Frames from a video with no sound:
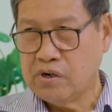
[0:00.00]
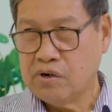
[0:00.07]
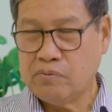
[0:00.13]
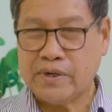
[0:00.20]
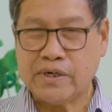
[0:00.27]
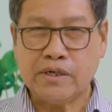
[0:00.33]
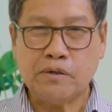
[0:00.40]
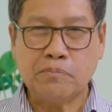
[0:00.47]

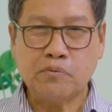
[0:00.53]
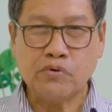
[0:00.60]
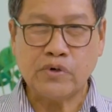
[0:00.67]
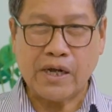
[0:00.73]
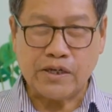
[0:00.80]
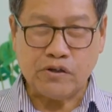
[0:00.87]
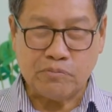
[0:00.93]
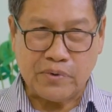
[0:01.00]
whether the
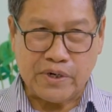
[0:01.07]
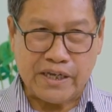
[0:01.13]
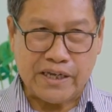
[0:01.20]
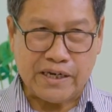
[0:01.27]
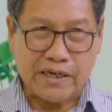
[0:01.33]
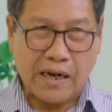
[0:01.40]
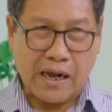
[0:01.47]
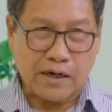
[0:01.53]
product you bring
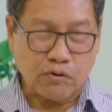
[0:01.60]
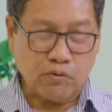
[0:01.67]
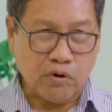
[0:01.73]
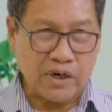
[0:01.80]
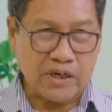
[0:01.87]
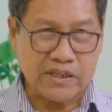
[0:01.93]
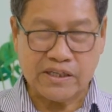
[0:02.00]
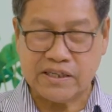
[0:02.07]
in are
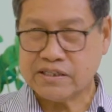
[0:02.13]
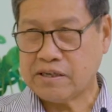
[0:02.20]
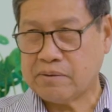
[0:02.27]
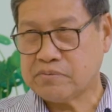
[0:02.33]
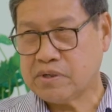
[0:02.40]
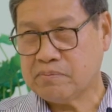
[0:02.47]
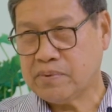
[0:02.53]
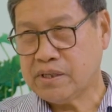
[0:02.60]
quality
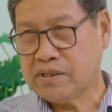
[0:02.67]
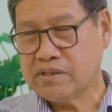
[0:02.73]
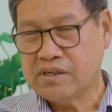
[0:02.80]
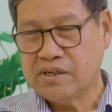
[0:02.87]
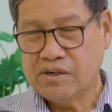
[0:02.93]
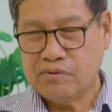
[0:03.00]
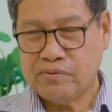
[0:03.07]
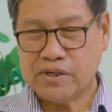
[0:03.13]
acceptable,
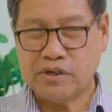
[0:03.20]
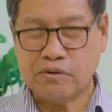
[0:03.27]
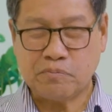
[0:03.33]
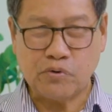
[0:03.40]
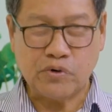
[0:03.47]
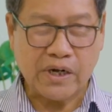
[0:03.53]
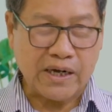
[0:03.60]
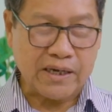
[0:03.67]
whether the
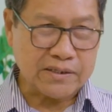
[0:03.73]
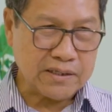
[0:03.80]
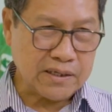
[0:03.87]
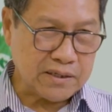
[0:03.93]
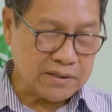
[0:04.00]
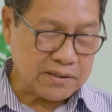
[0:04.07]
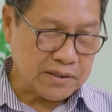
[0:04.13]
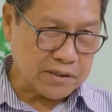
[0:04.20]
product has
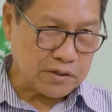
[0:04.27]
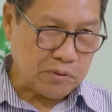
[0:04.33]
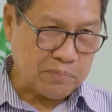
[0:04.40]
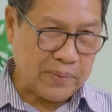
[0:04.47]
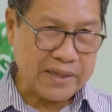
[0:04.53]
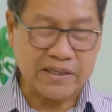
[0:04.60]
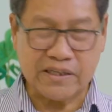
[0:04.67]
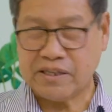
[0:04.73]
the
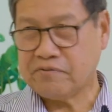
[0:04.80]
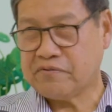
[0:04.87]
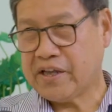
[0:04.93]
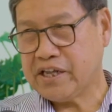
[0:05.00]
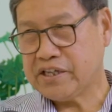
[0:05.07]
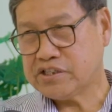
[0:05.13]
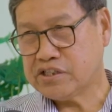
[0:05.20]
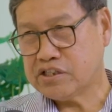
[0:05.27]
competitive
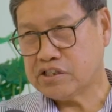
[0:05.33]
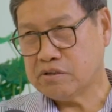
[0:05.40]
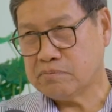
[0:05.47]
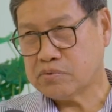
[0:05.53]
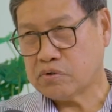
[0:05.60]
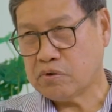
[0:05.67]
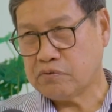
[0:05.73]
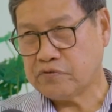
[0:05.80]
edge in
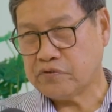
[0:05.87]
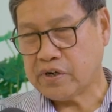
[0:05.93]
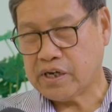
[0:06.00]
terms of